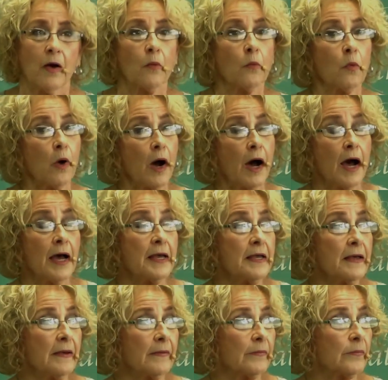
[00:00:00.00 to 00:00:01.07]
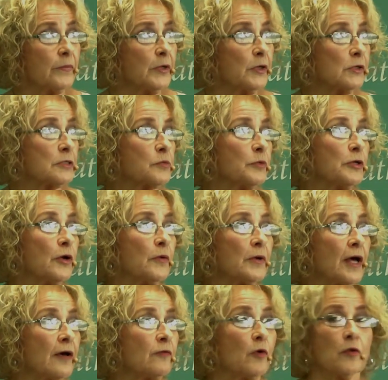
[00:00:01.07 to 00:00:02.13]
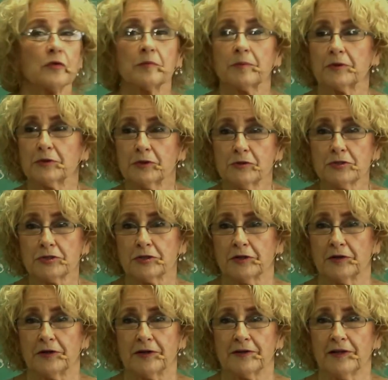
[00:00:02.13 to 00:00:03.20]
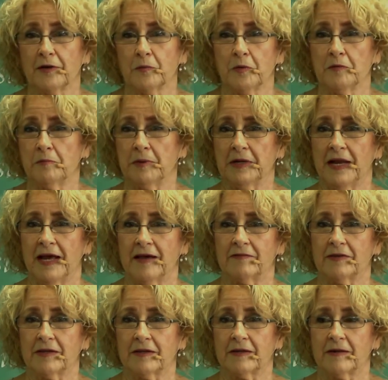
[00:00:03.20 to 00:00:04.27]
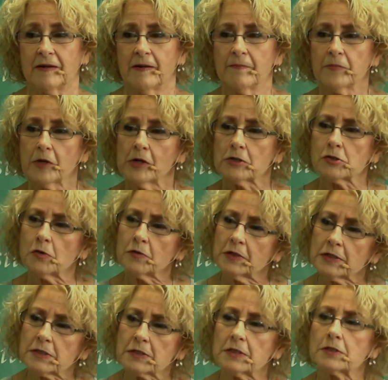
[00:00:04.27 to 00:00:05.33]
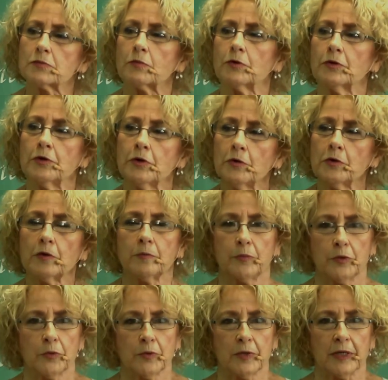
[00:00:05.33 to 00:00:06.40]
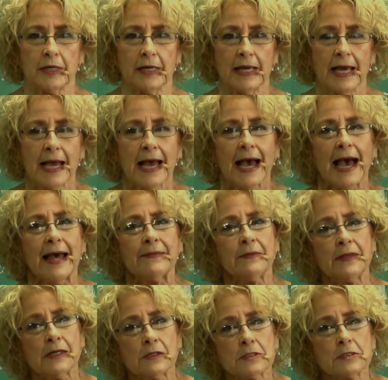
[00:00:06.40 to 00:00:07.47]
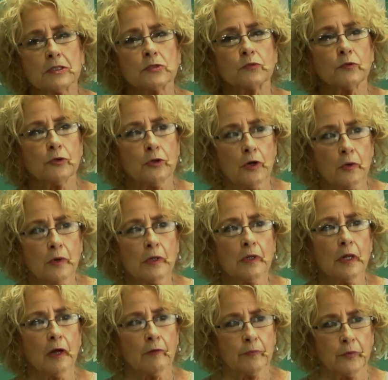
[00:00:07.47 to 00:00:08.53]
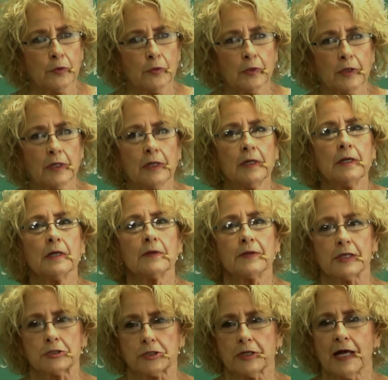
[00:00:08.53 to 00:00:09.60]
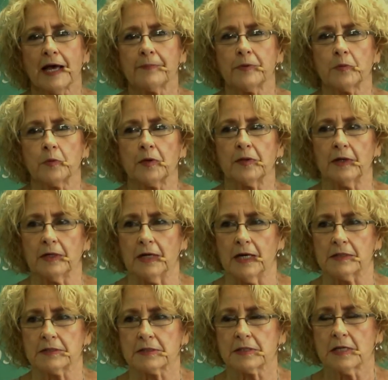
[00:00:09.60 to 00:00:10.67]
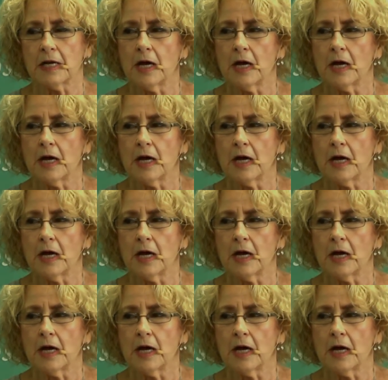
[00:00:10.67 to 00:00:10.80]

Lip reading: Why? Because we don't have all the pollution that we've been having. So there's this renewed beauty, and there's this renewal of beauty that should happen within us.